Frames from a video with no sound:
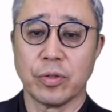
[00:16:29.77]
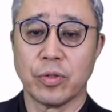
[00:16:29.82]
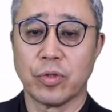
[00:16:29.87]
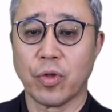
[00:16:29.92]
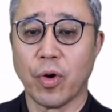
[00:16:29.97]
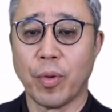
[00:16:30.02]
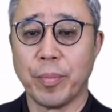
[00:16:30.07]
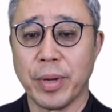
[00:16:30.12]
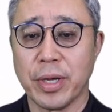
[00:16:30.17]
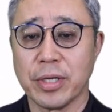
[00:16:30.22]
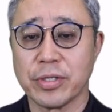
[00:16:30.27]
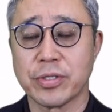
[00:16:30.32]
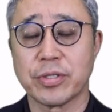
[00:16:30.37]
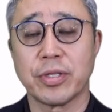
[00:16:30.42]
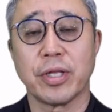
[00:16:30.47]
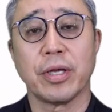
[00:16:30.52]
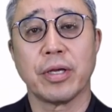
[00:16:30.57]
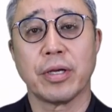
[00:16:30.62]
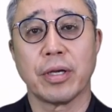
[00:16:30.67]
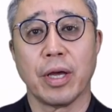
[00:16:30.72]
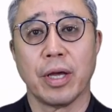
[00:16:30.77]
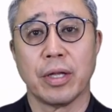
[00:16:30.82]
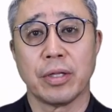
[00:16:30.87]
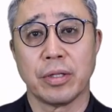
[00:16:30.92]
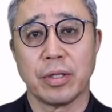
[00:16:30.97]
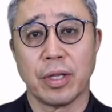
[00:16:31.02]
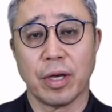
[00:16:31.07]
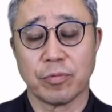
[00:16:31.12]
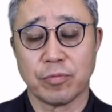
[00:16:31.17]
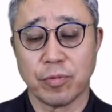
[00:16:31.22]
domestic
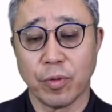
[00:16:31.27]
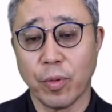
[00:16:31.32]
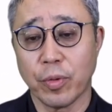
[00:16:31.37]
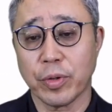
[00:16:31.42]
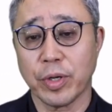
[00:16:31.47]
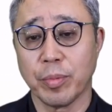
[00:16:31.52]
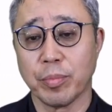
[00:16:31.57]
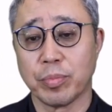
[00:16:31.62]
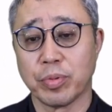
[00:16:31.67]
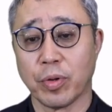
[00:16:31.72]
and the foreign